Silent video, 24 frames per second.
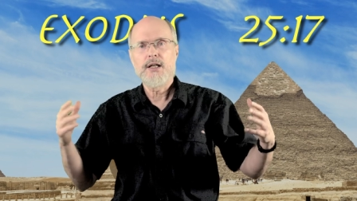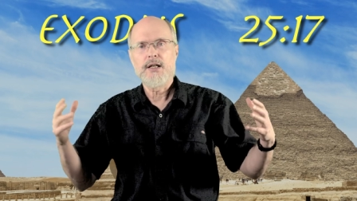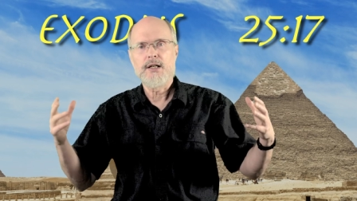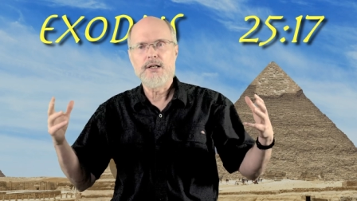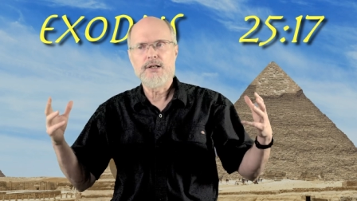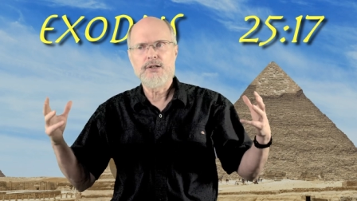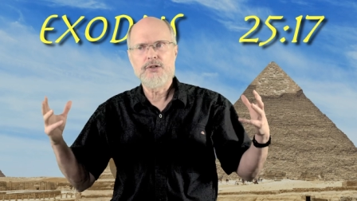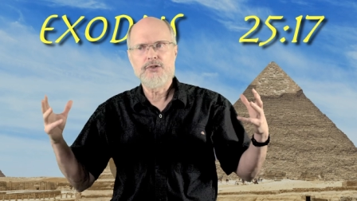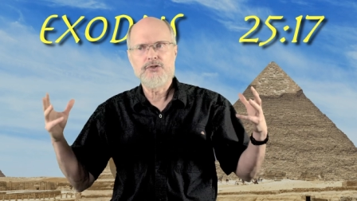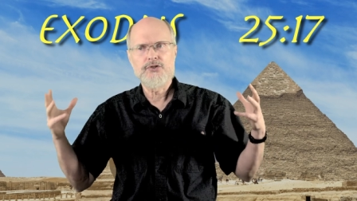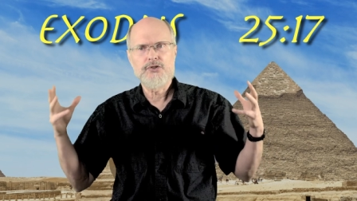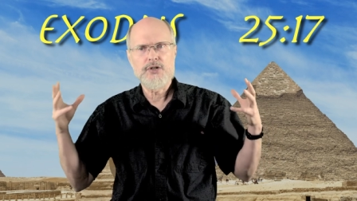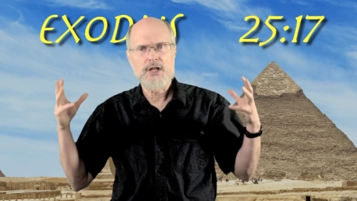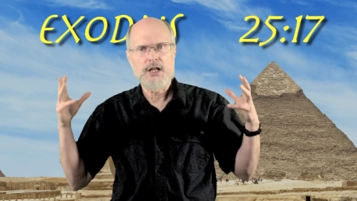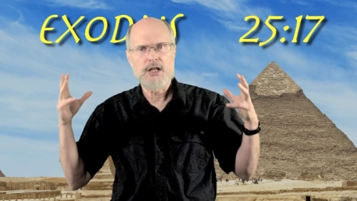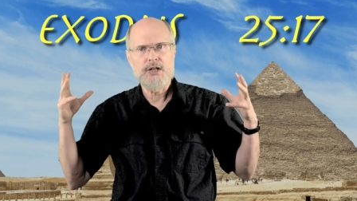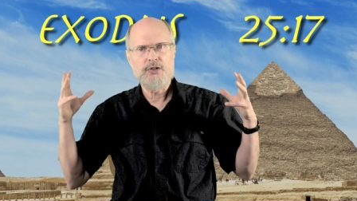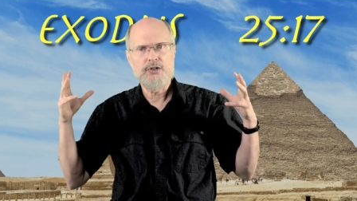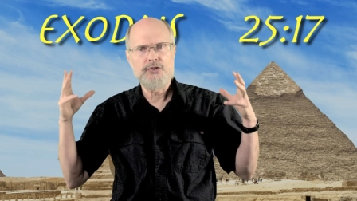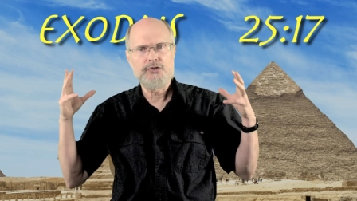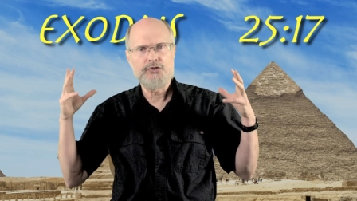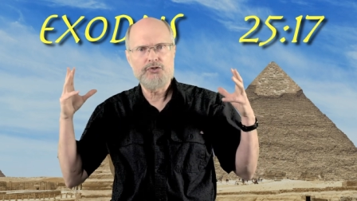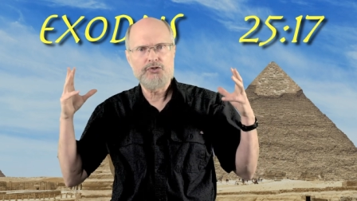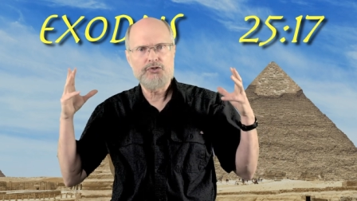is
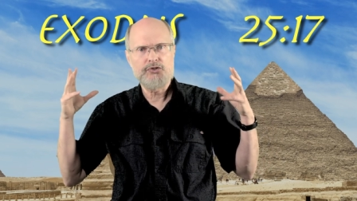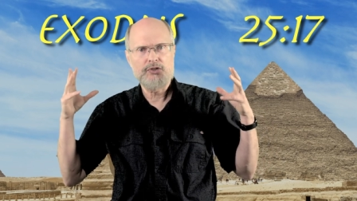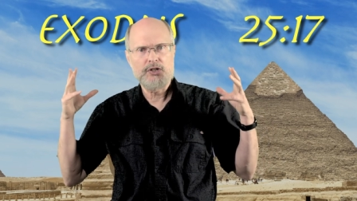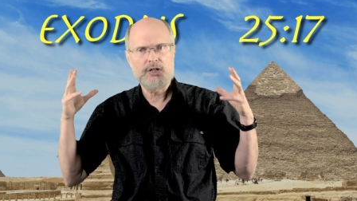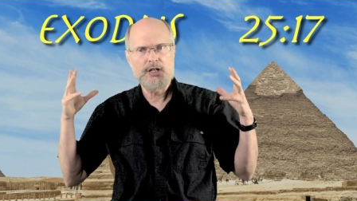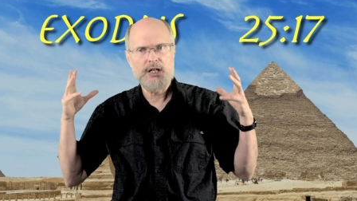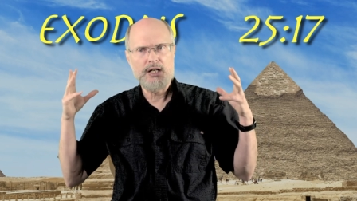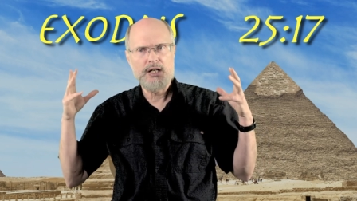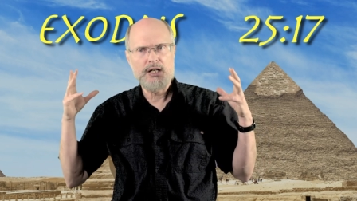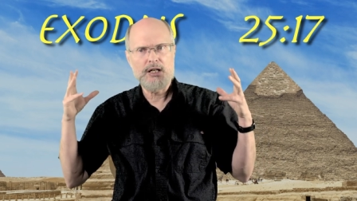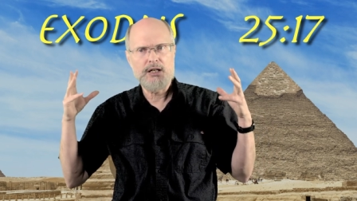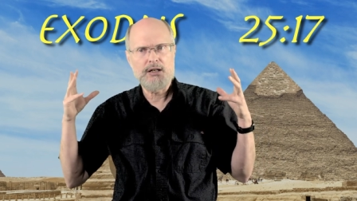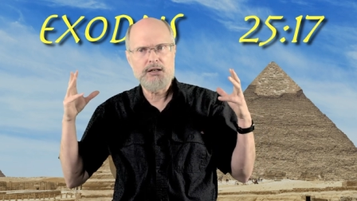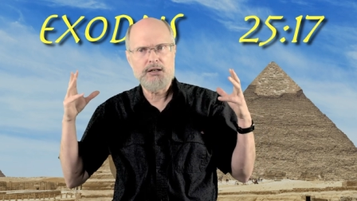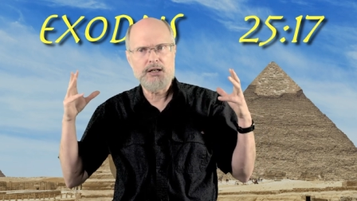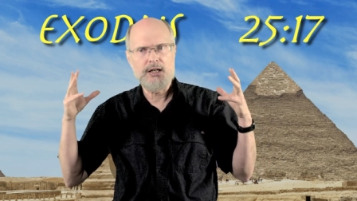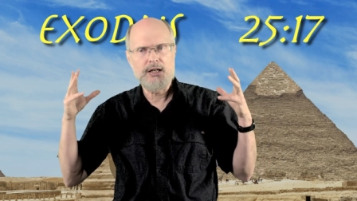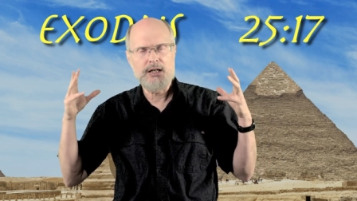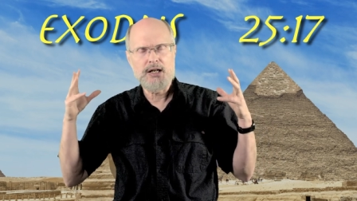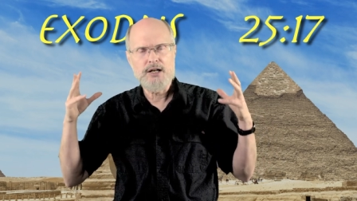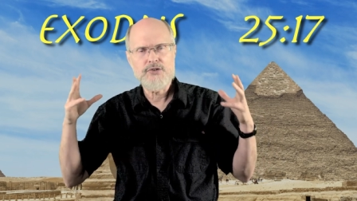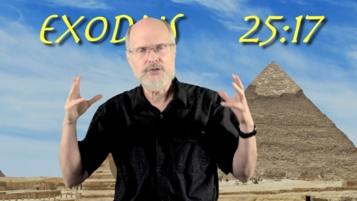is in